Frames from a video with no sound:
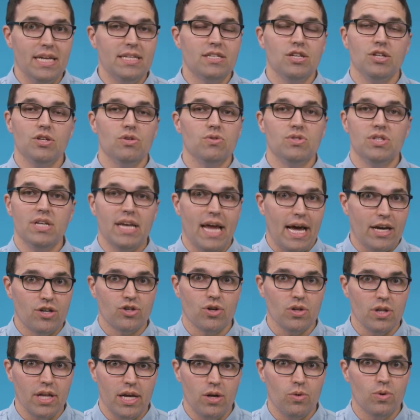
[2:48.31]
to use
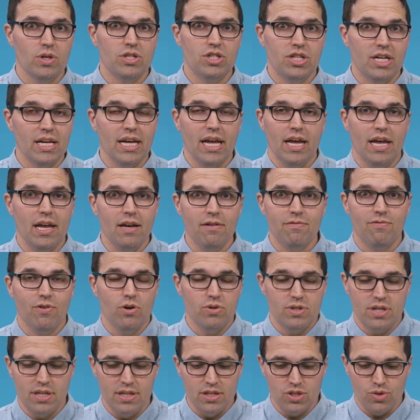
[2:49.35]
natural language to get info
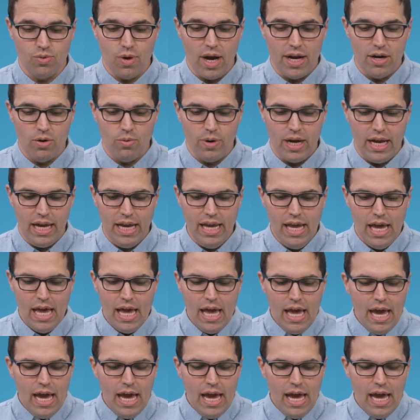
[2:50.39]
to this right away.